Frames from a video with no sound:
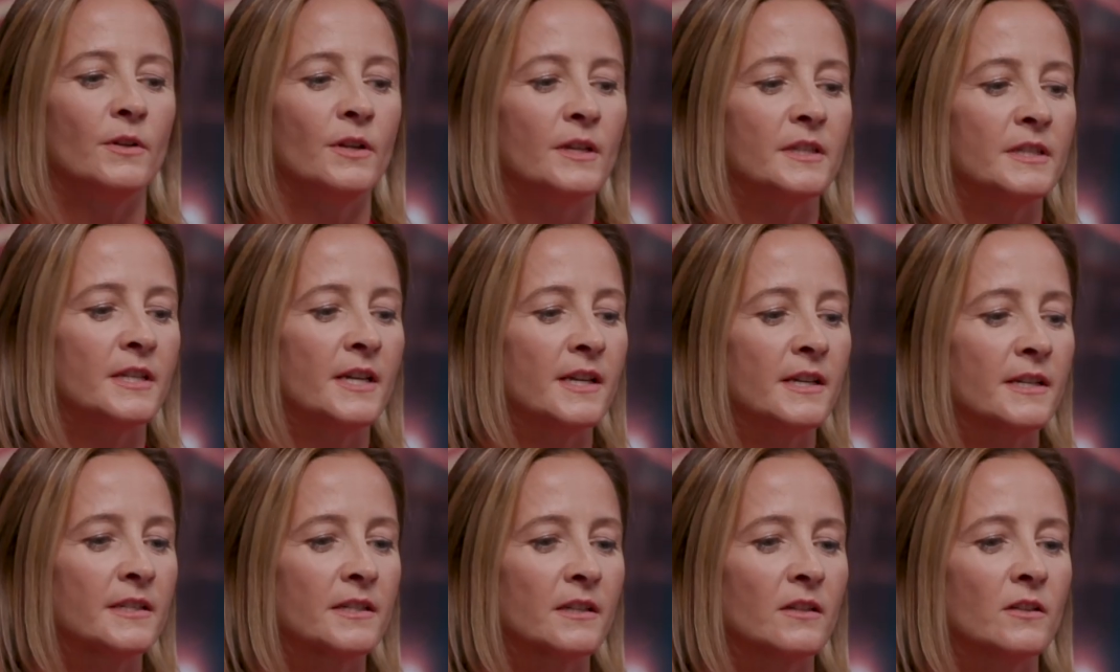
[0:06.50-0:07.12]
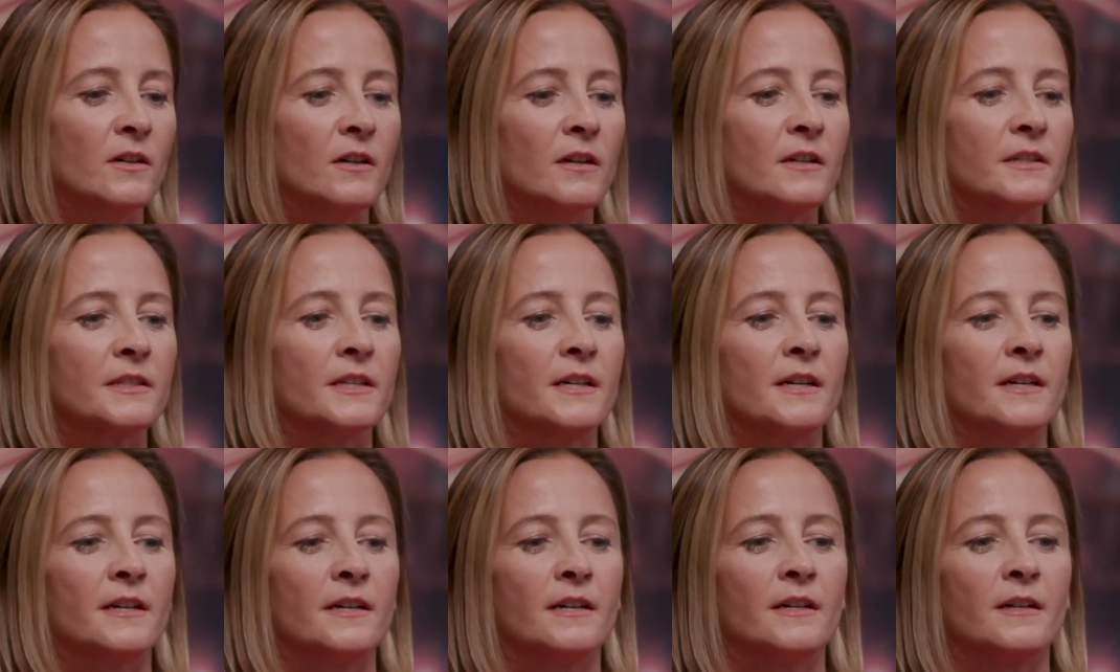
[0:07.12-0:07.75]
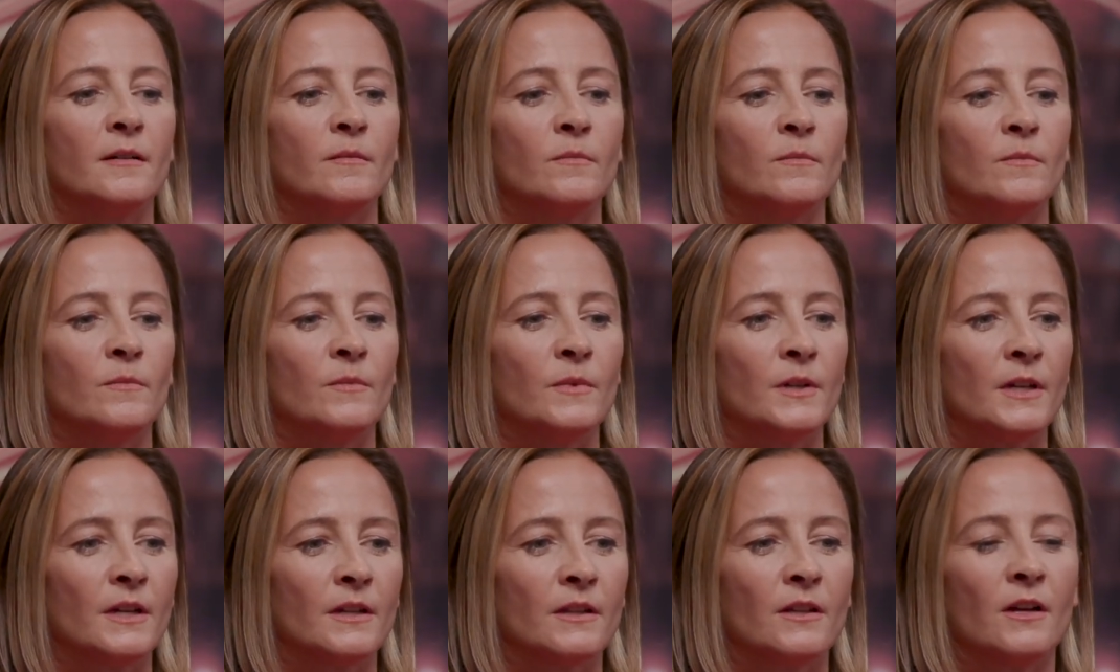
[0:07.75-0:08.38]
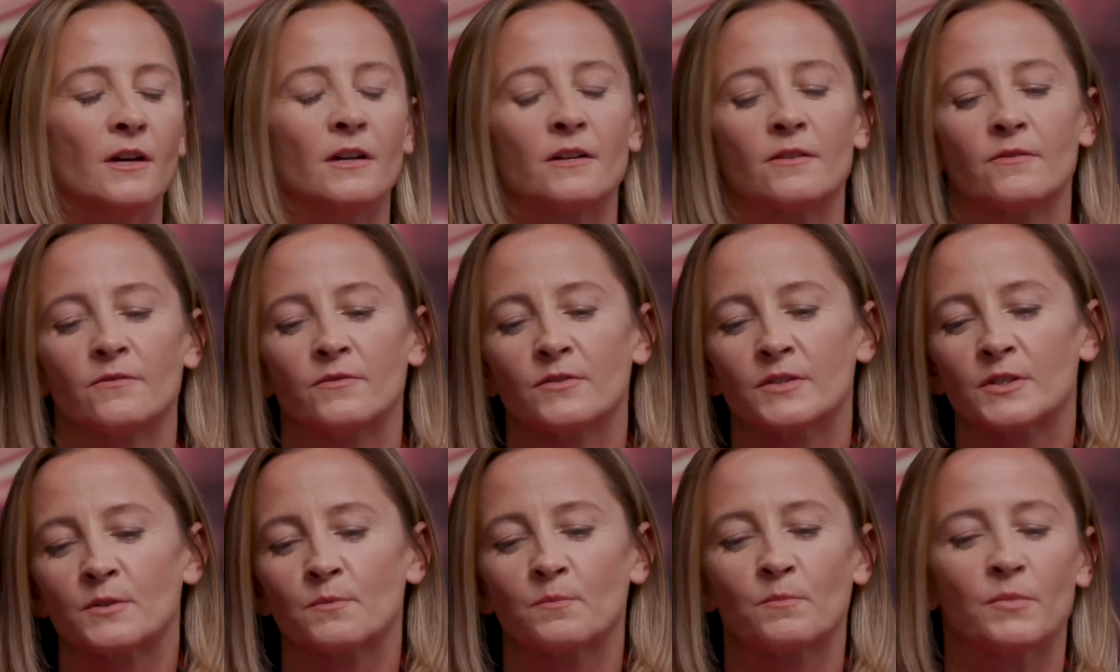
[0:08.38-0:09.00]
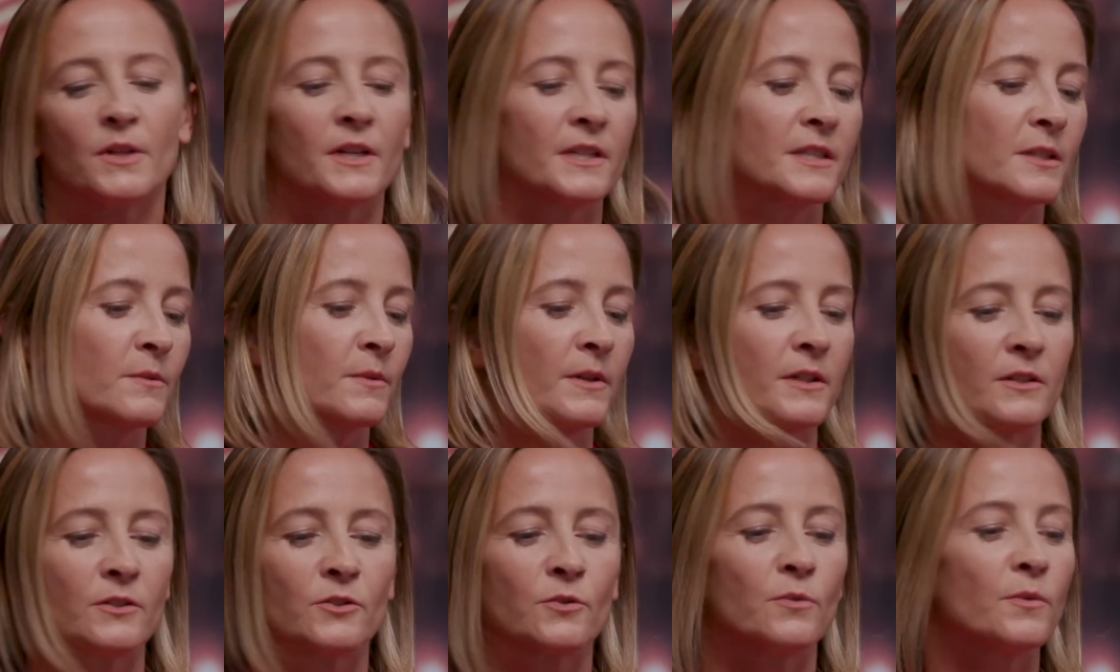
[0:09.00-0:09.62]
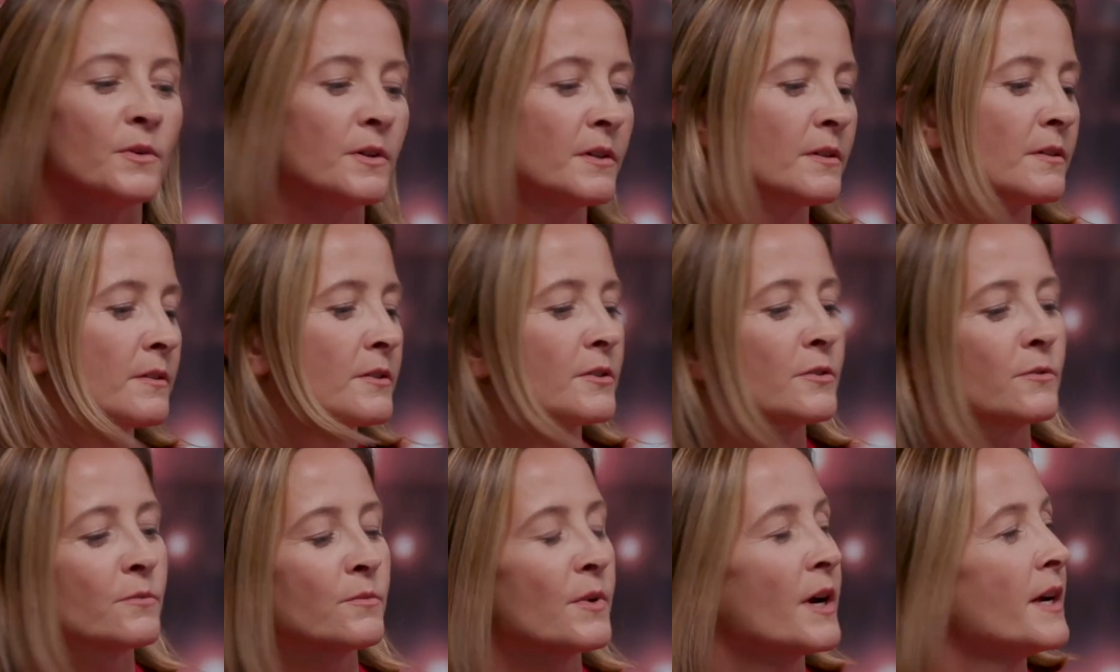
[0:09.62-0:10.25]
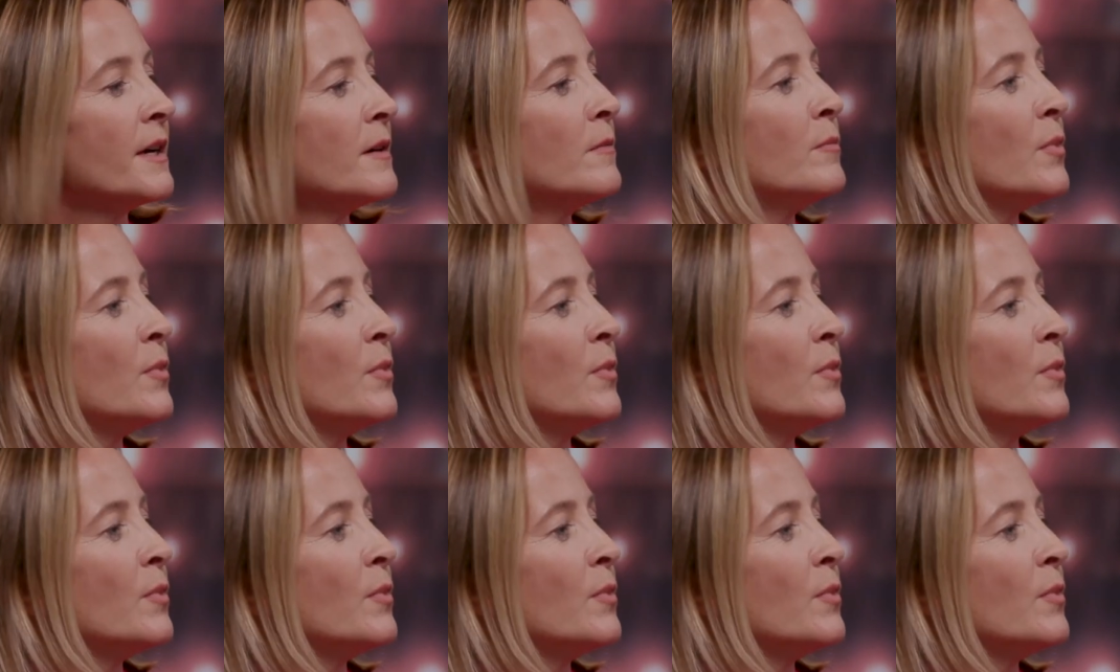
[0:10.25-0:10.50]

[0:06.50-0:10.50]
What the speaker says: It takes a long time, a lot of blood, sweat, and toil to write a